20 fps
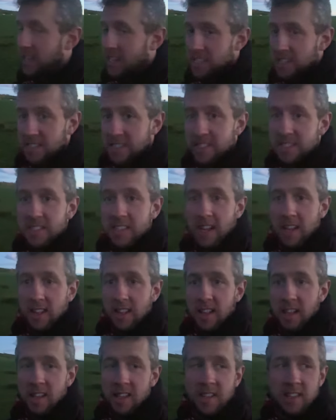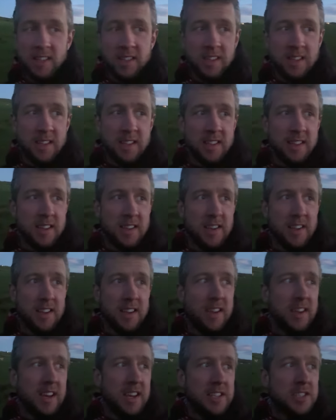It's still,
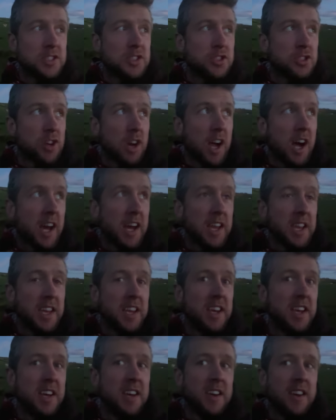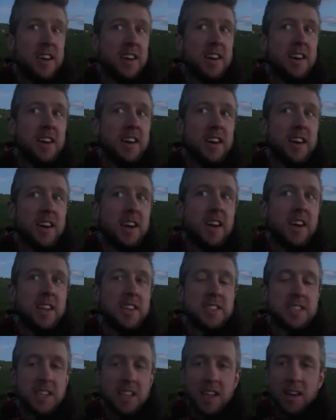it's dry, and
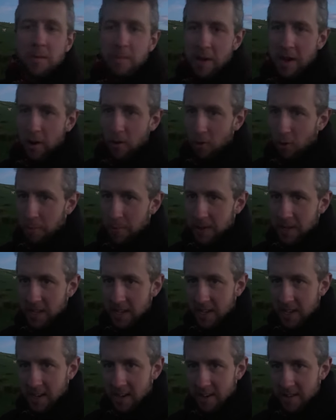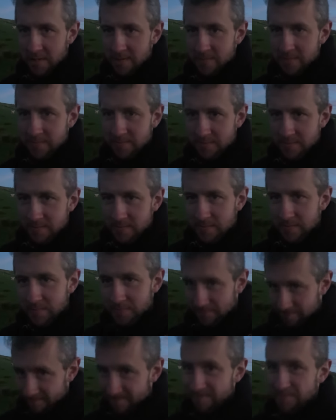there's a little bit of hope in there.
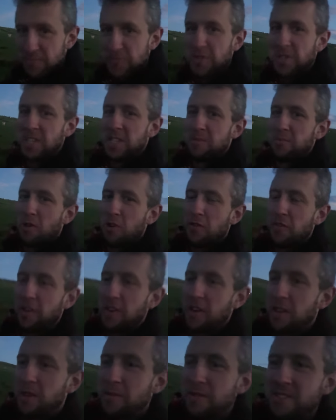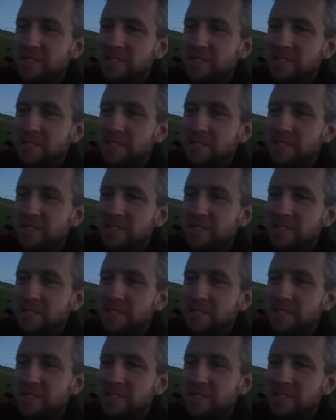See you tomorrow for another